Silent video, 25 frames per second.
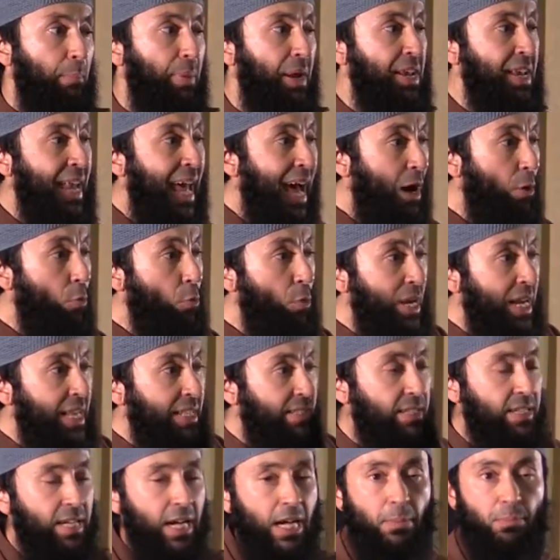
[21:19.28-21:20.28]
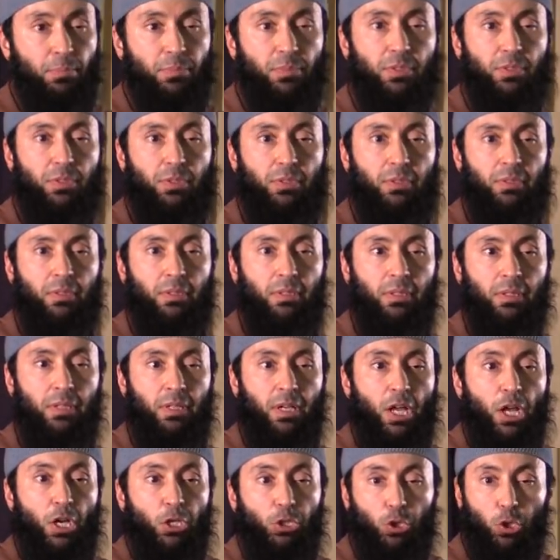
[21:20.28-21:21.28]
But now when it comes
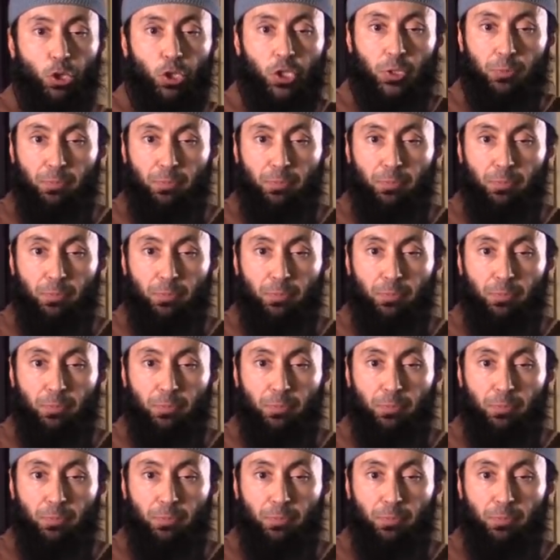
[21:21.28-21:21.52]
to